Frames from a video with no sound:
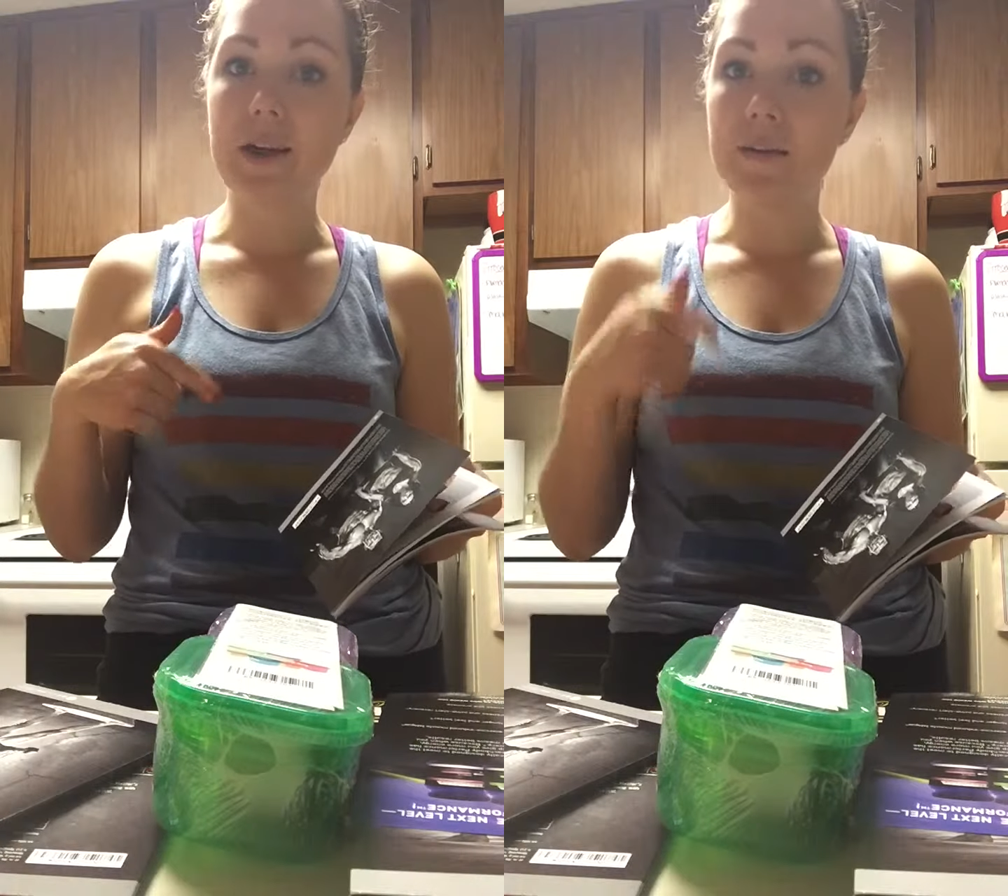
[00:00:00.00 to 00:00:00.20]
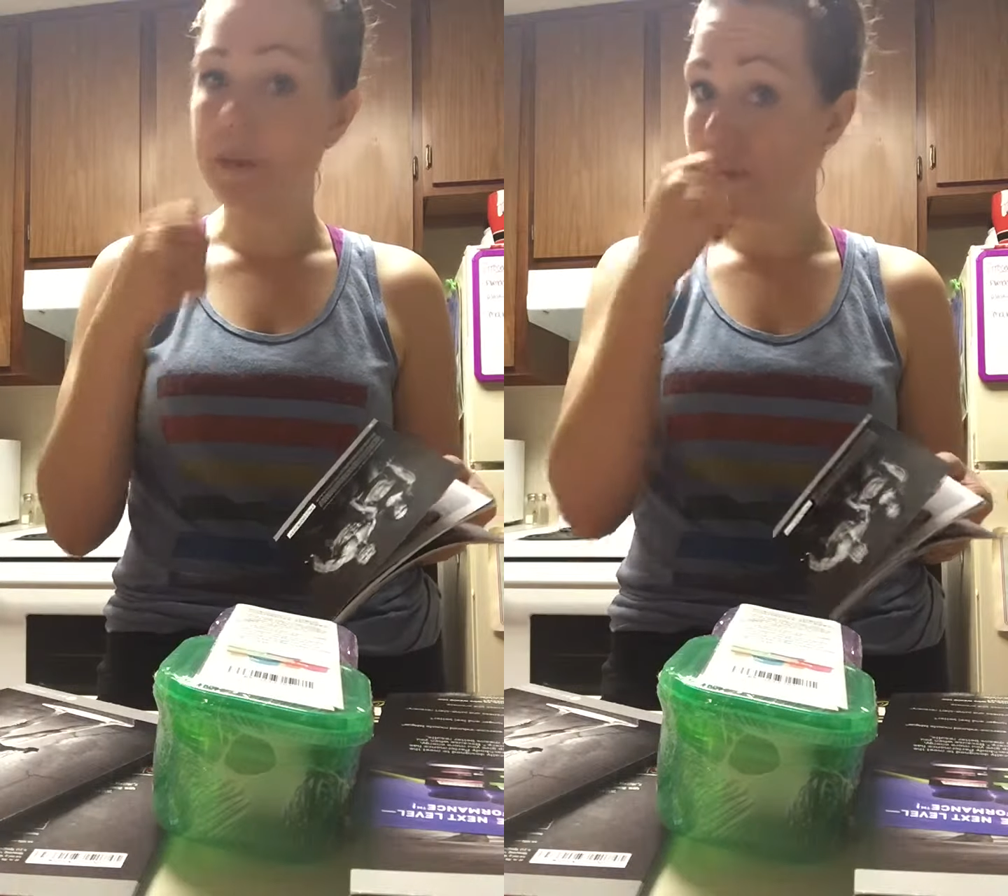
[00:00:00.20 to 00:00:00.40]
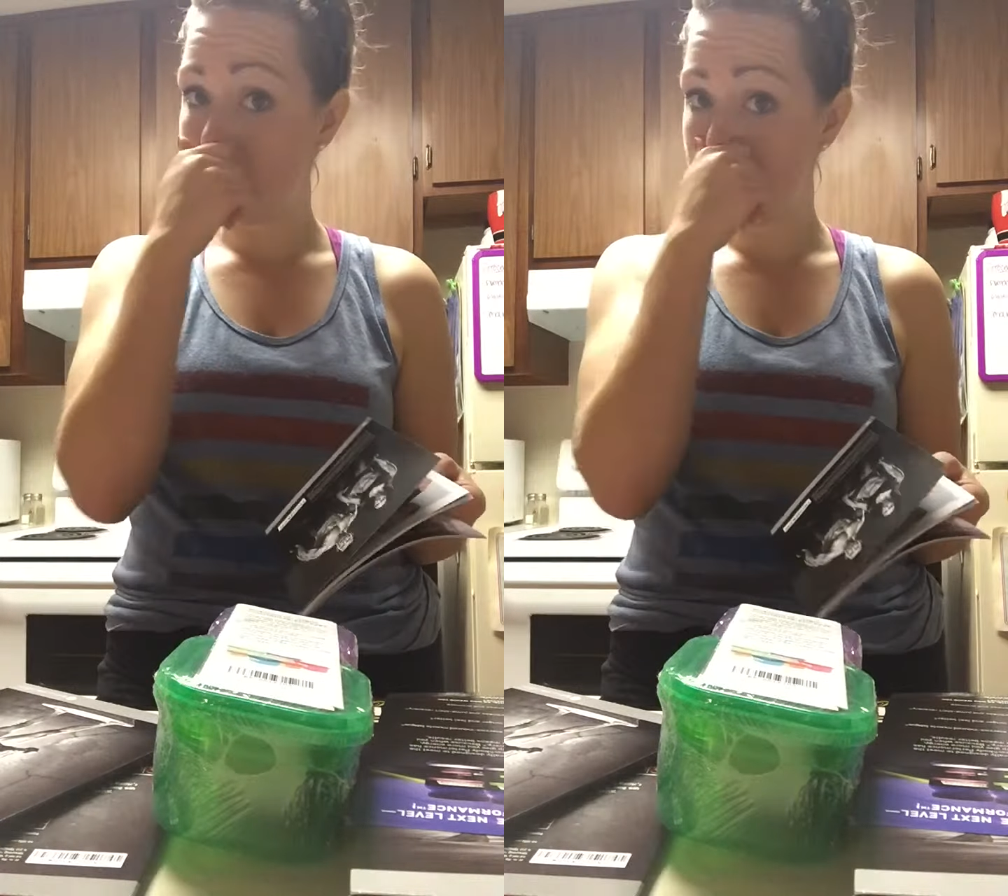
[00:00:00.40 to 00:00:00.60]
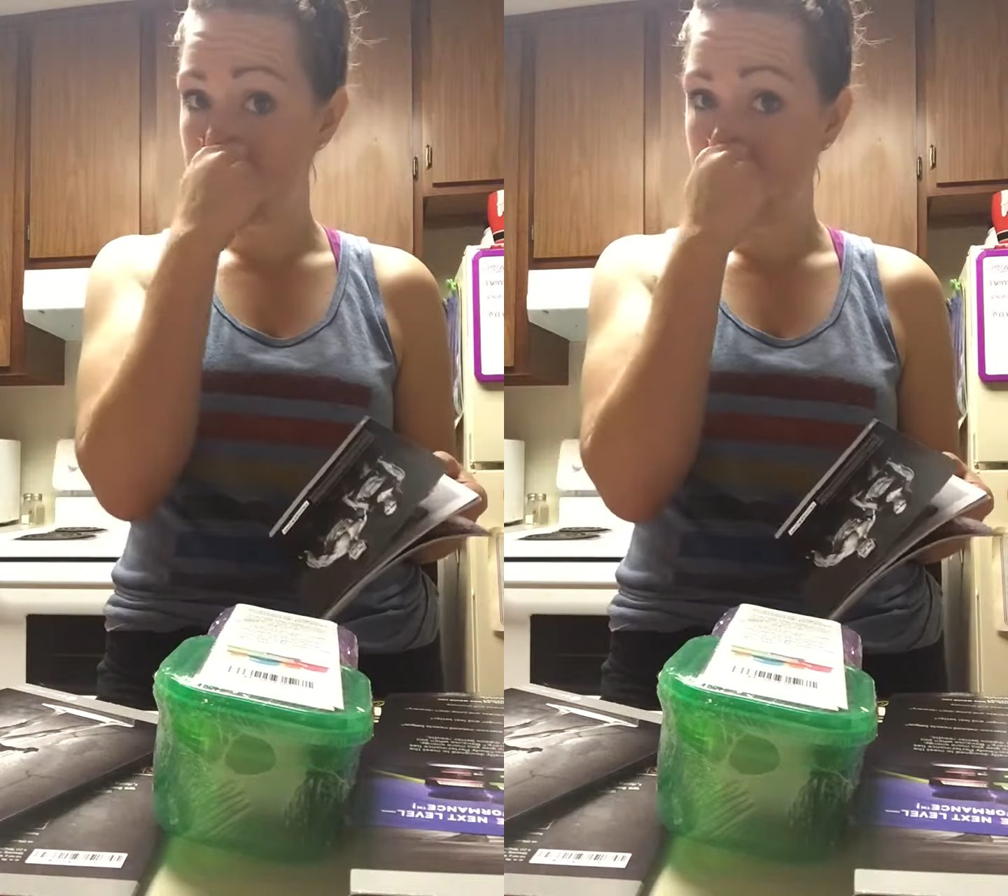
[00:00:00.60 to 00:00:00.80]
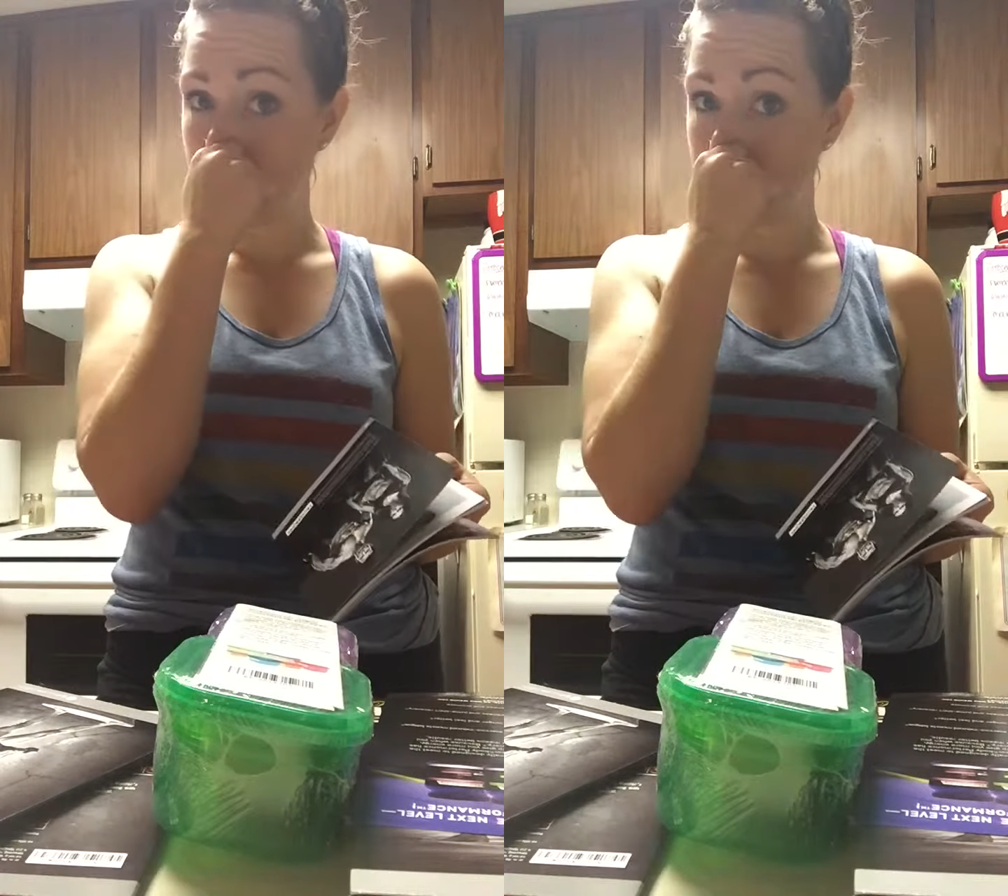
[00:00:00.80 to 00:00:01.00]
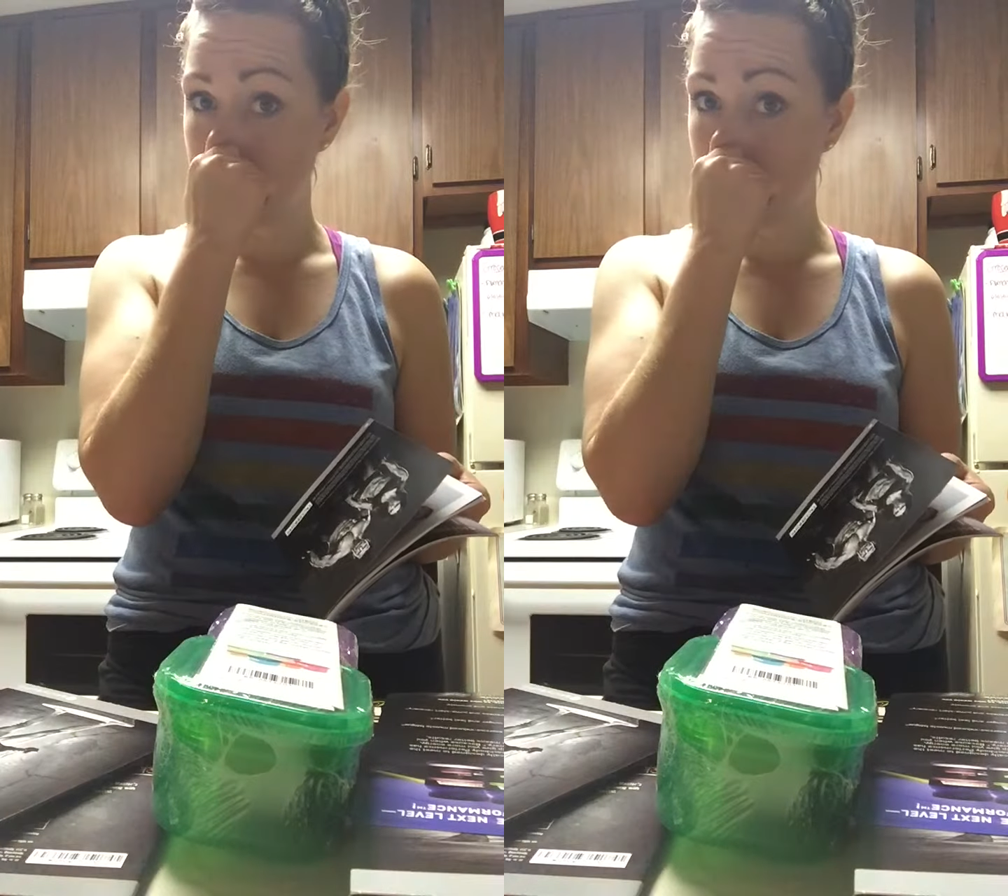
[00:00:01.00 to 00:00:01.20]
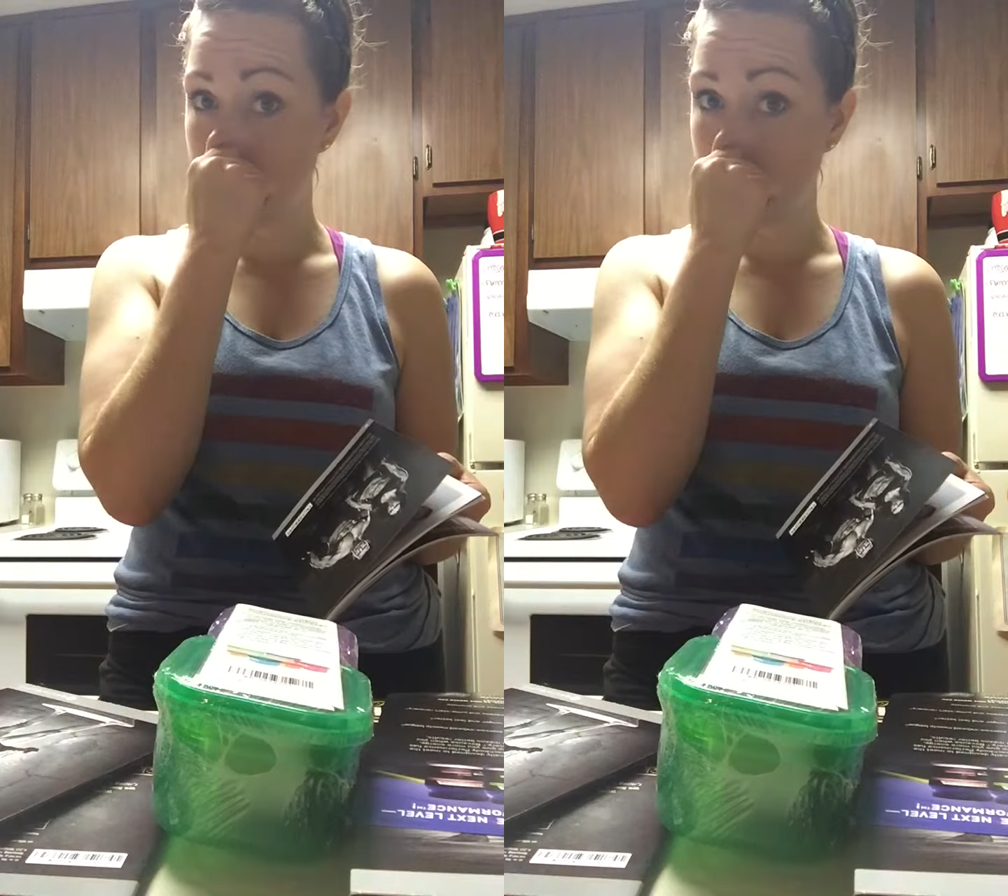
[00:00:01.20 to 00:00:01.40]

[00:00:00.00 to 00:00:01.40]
on my Fitness Pal too,